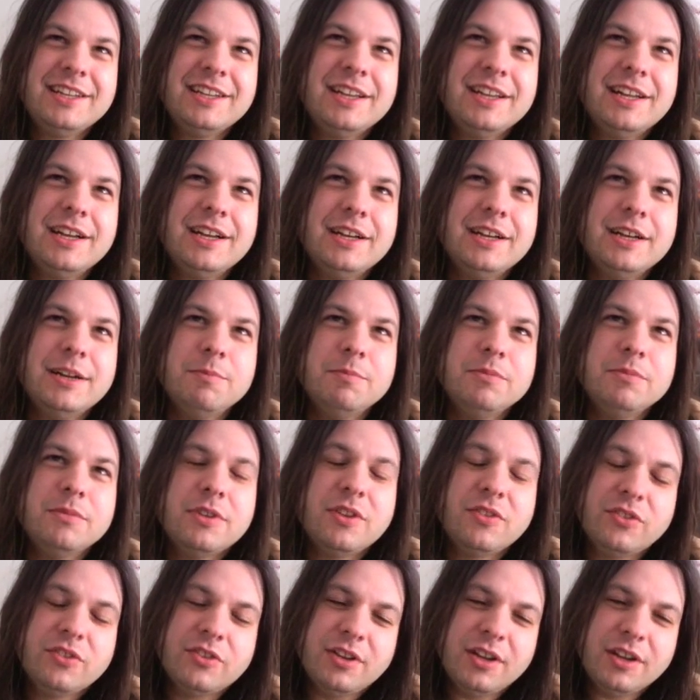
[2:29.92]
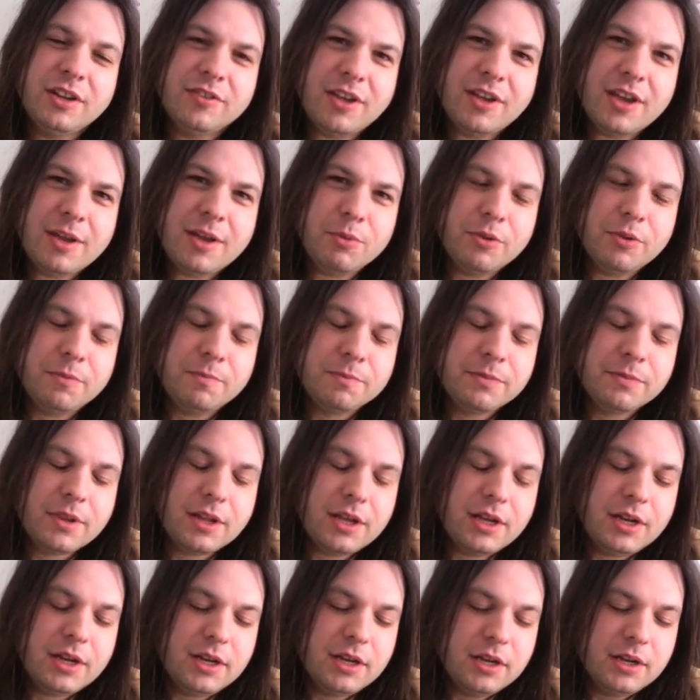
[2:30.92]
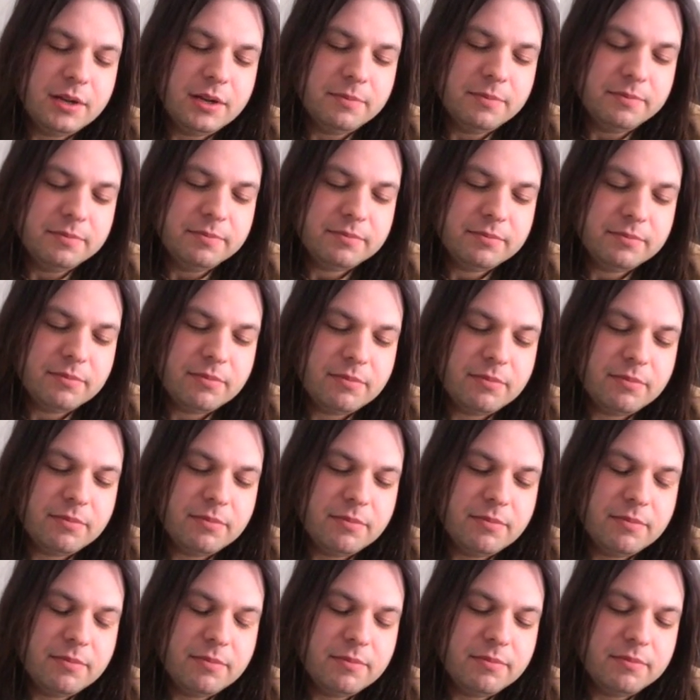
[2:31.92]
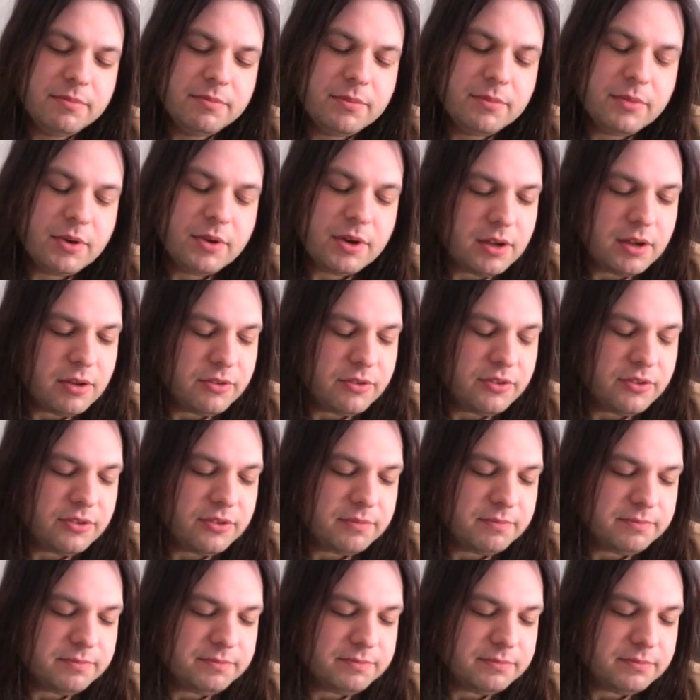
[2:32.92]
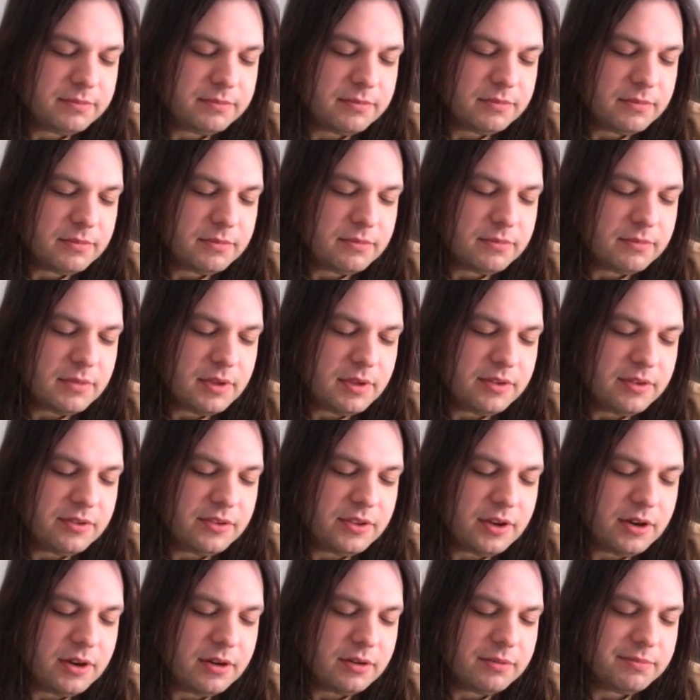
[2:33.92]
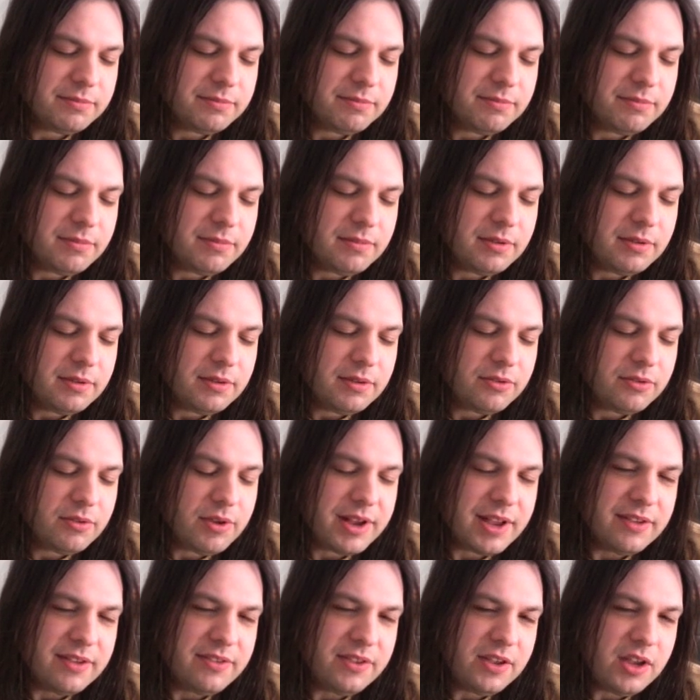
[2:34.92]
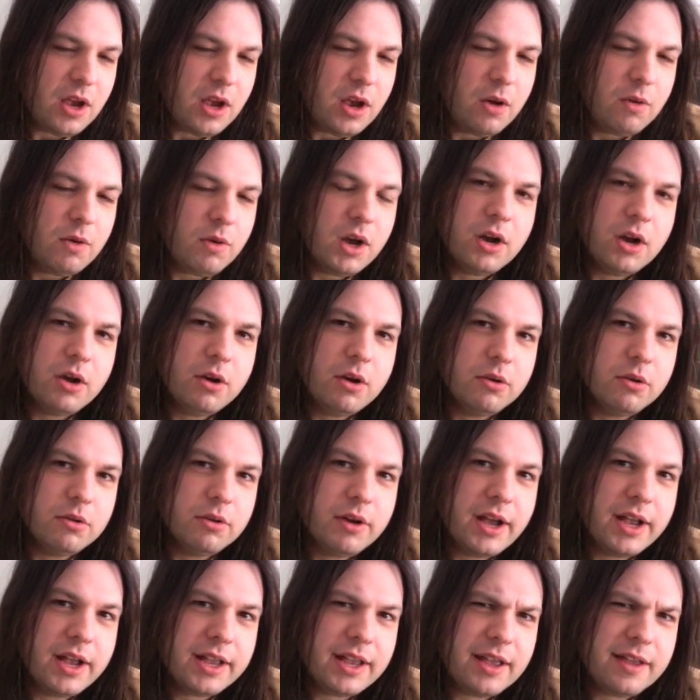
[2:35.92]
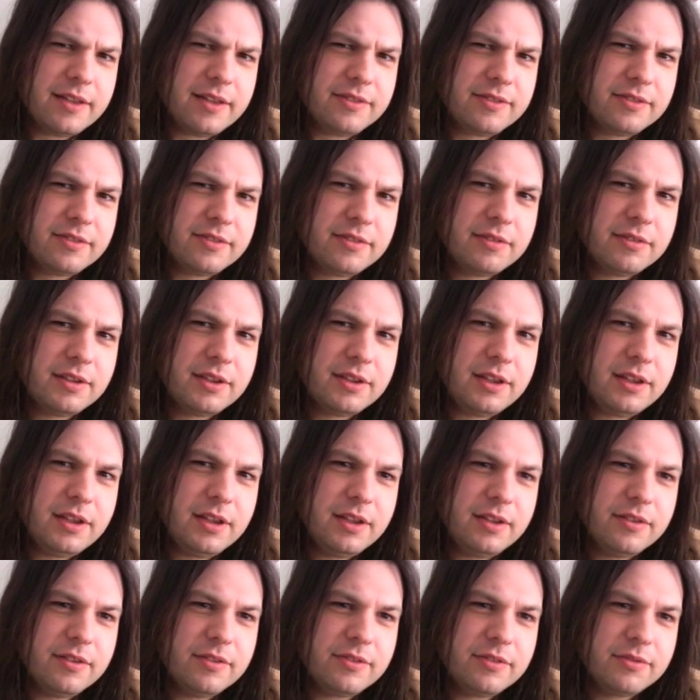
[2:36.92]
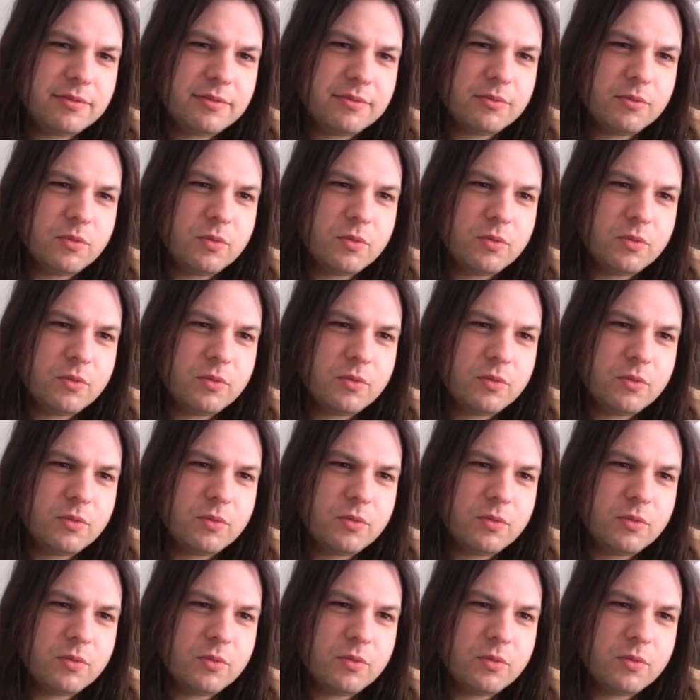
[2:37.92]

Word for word: um, just an example. Um, what else is there? So I guess the OO, I guess, is